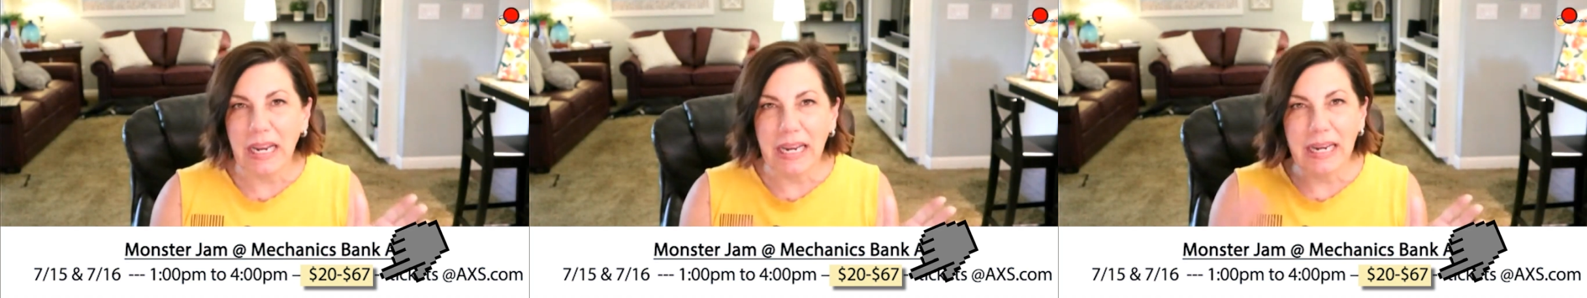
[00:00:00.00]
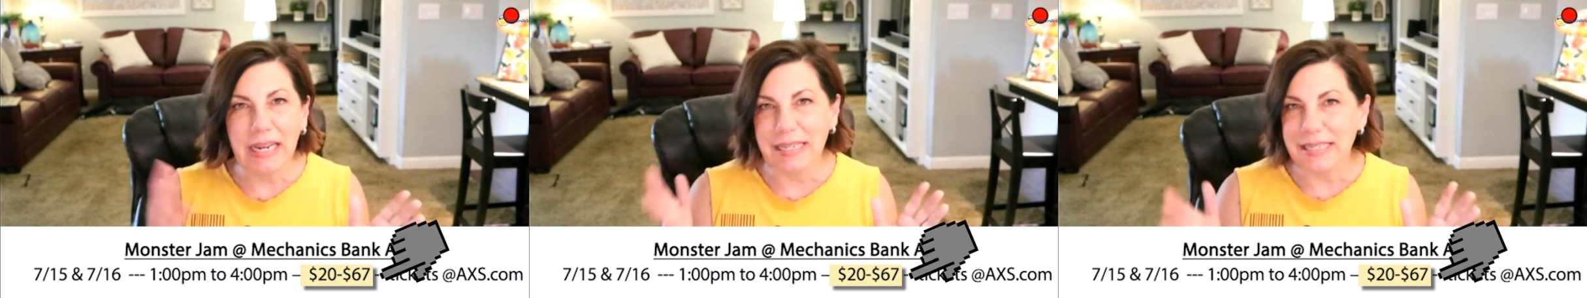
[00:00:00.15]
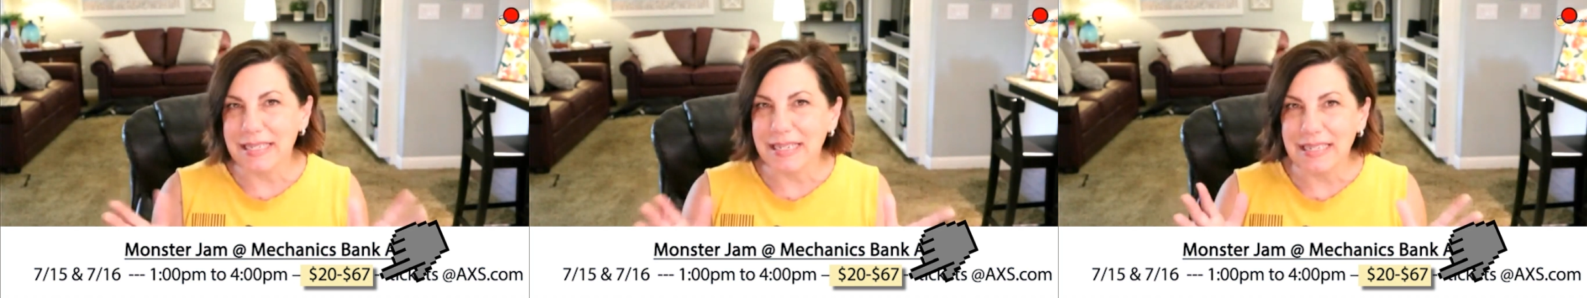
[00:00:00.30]
to
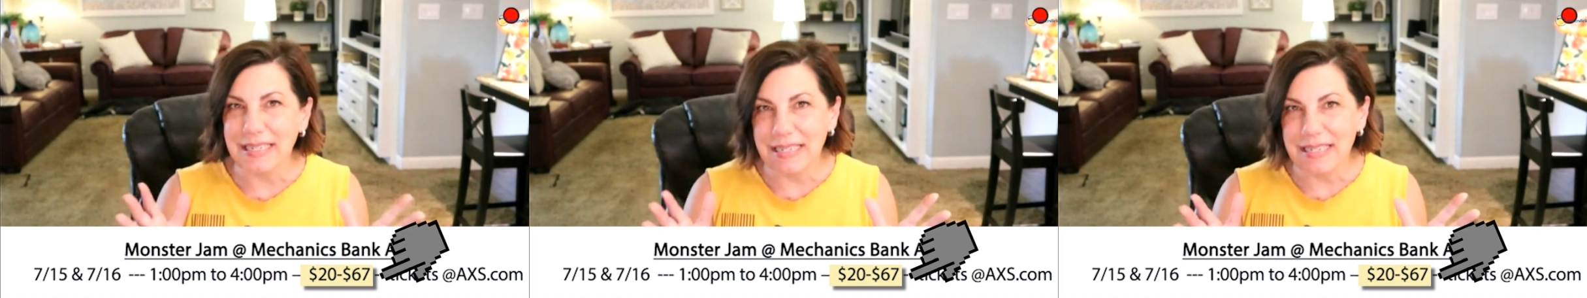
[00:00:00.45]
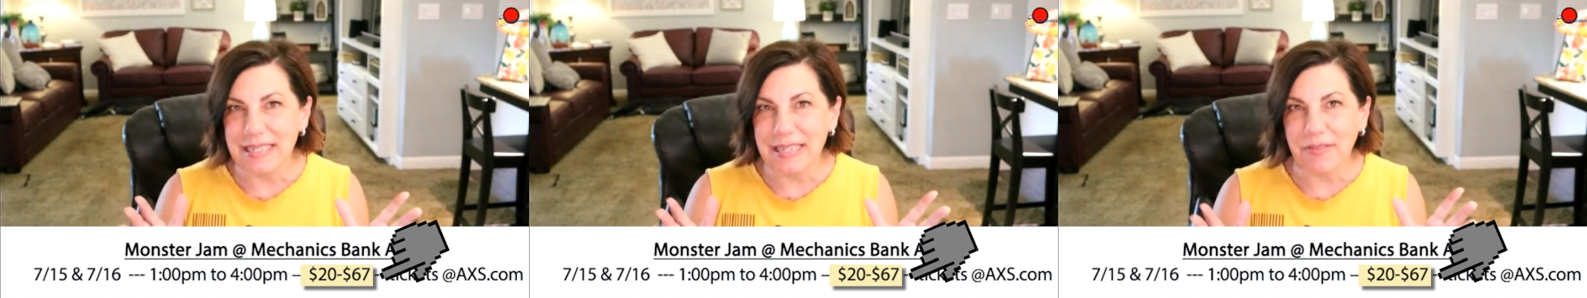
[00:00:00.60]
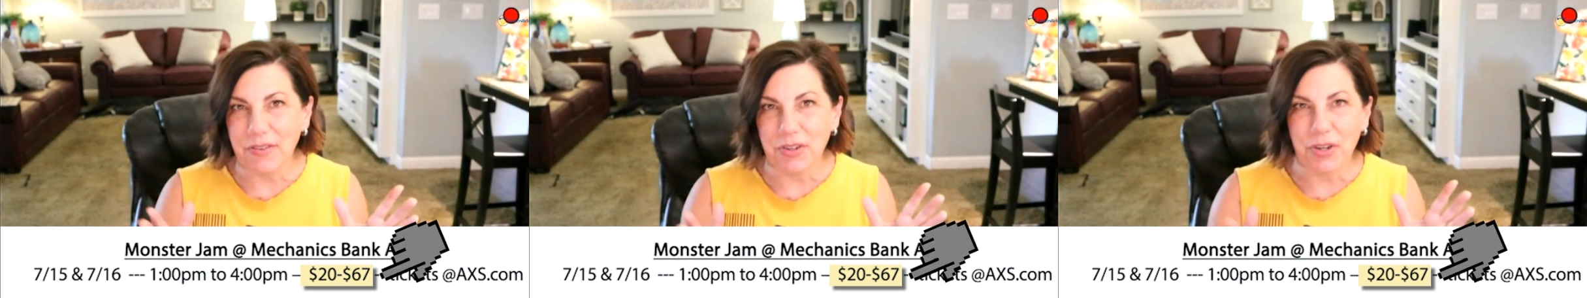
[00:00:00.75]

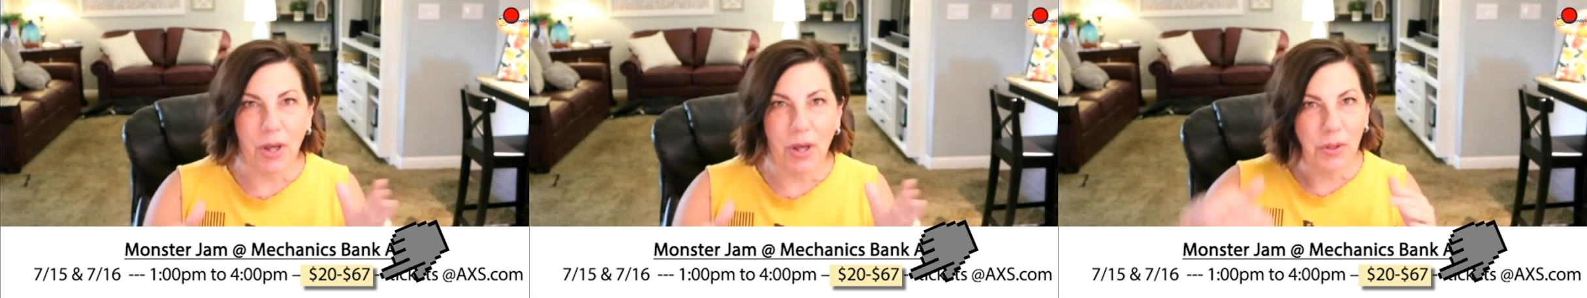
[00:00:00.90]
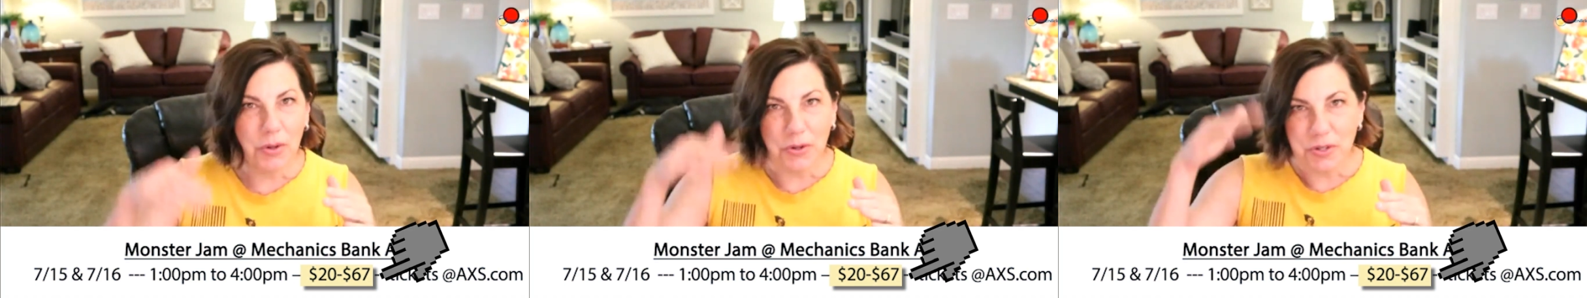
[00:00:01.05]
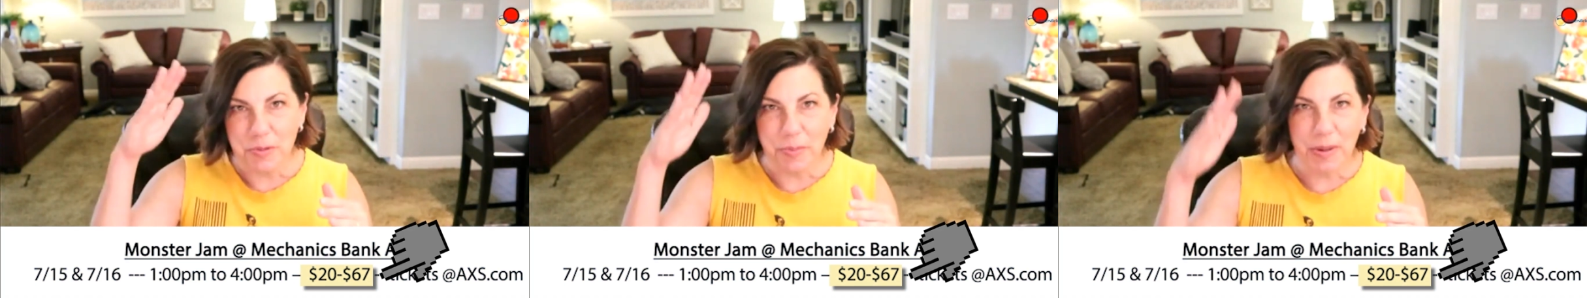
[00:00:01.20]
sixty-seven
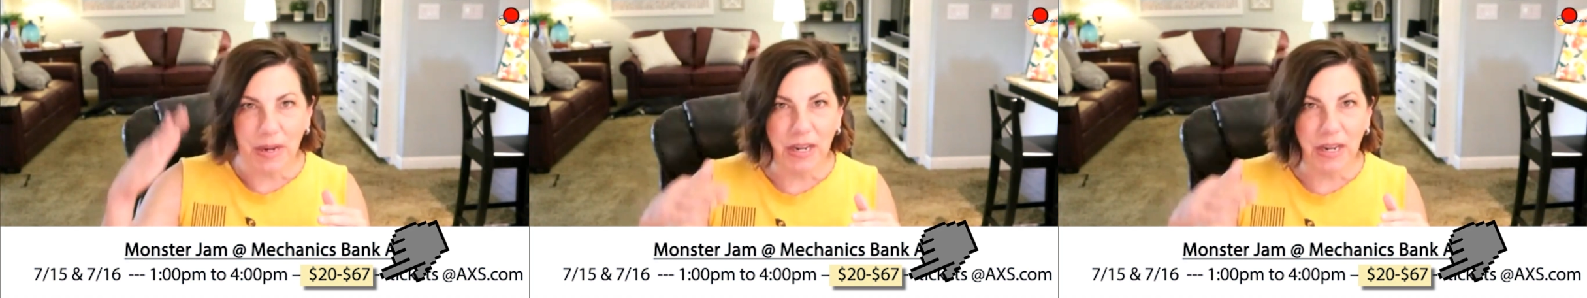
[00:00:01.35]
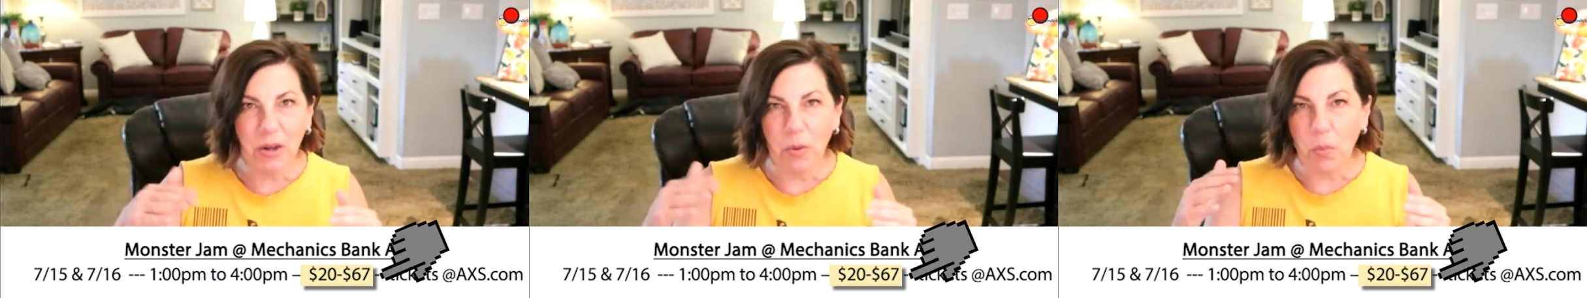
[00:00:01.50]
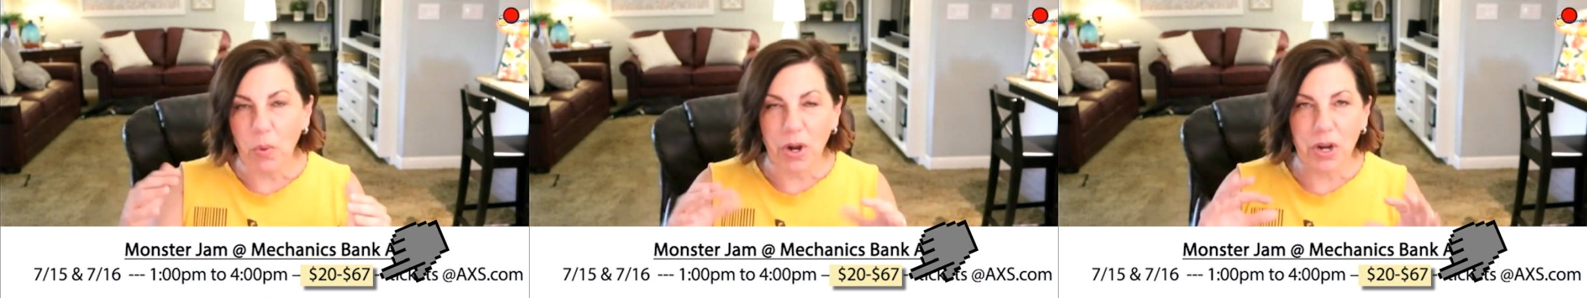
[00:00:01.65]
dollars, depending
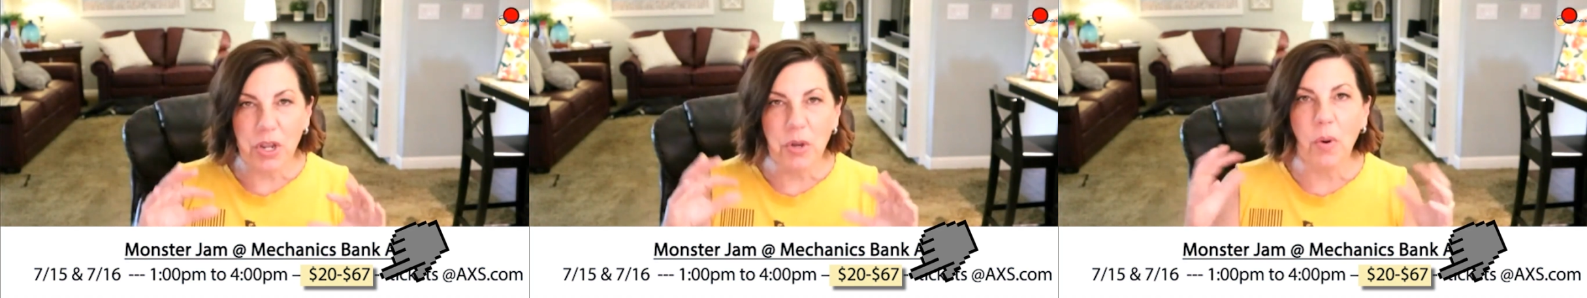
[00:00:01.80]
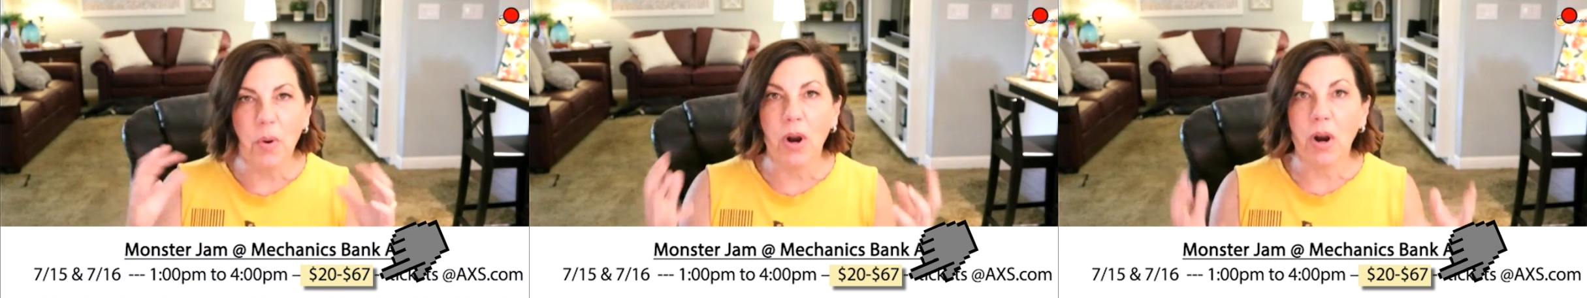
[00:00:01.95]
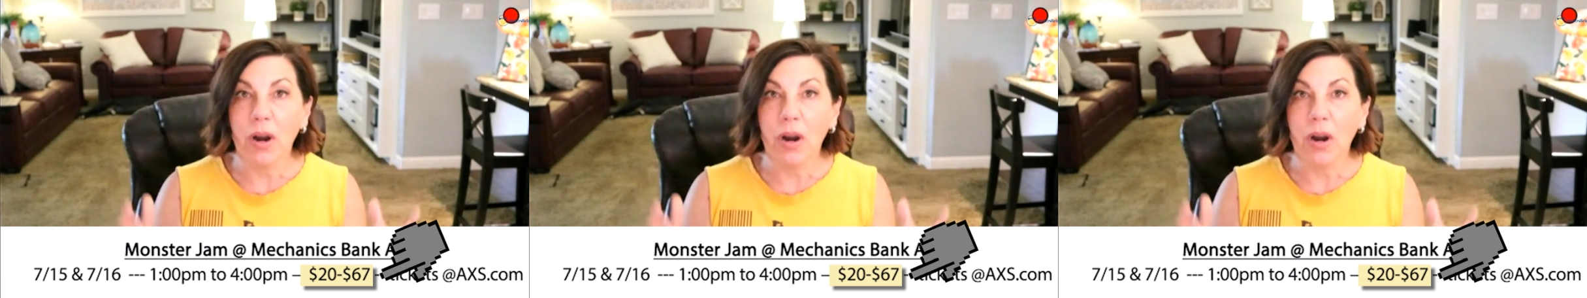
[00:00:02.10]
on where you are.